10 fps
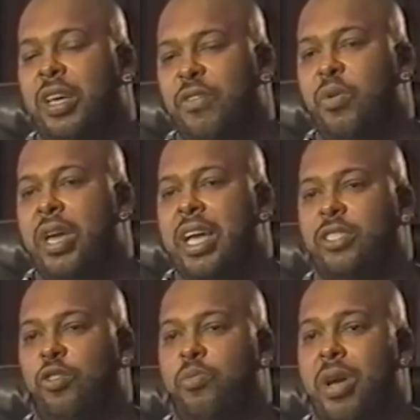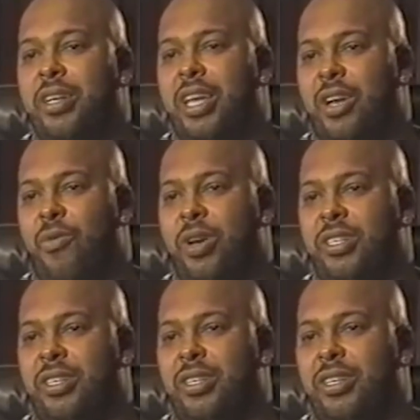you'd asked Tupac that
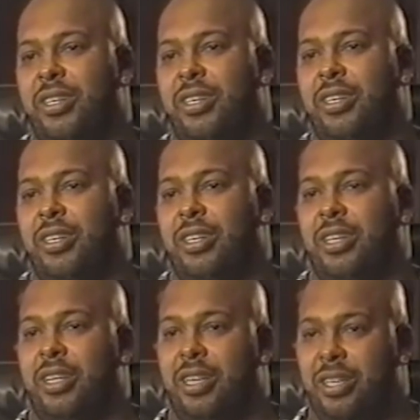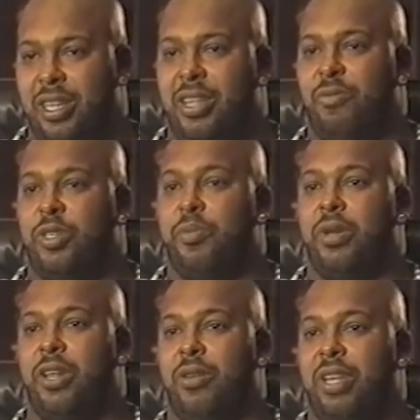question, then was he
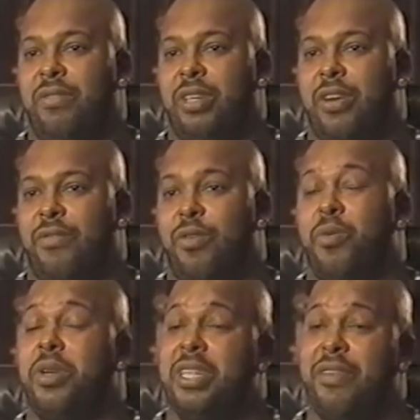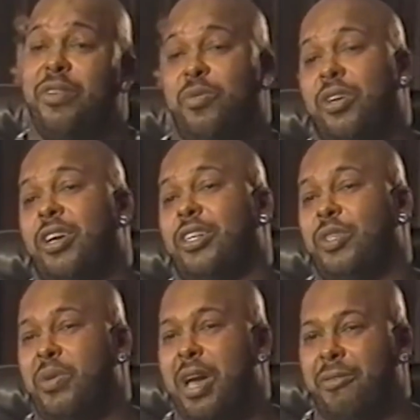planning on leaving Death Row, he definitely would have cussed
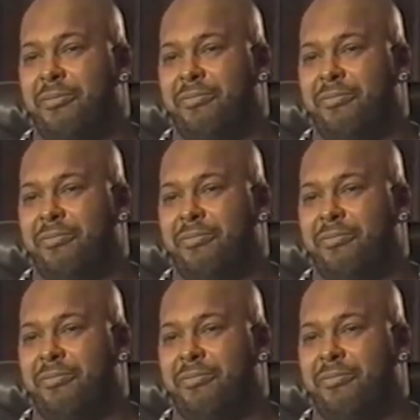you out.